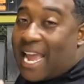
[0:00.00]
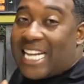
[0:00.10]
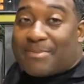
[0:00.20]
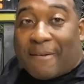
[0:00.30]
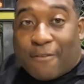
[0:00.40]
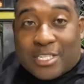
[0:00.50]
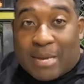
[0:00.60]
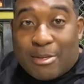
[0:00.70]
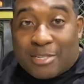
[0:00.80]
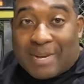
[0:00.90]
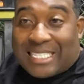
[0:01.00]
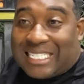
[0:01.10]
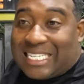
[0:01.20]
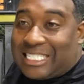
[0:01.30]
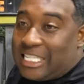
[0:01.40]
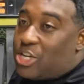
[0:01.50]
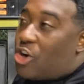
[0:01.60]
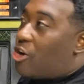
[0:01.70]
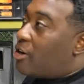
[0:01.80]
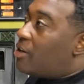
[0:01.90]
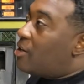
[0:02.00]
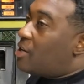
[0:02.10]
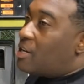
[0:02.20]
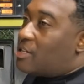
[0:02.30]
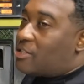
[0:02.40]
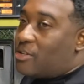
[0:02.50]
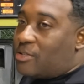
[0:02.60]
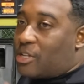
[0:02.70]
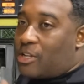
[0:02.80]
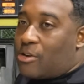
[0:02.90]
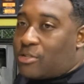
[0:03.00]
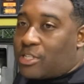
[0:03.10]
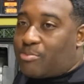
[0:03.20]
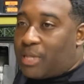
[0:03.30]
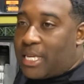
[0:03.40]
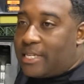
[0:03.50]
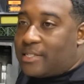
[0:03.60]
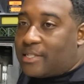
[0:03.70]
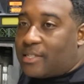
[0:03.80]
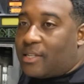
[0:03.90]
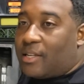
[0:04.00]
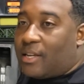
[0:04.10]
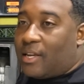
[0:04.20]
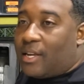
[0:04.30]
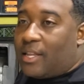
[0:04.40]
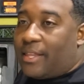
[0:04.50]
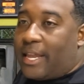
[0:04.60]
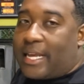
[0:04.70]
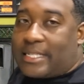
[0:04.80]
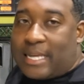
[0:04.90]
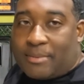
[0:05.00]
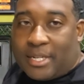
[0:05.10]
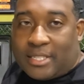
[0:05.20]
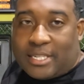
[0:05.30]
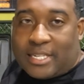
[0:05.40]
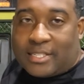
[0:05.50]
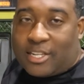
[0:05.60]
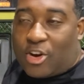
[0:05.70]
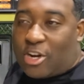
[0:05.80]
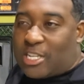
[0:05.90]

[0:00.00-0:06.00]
it's my first time using my TSD card, so it was the closest place that accepted the TSD card.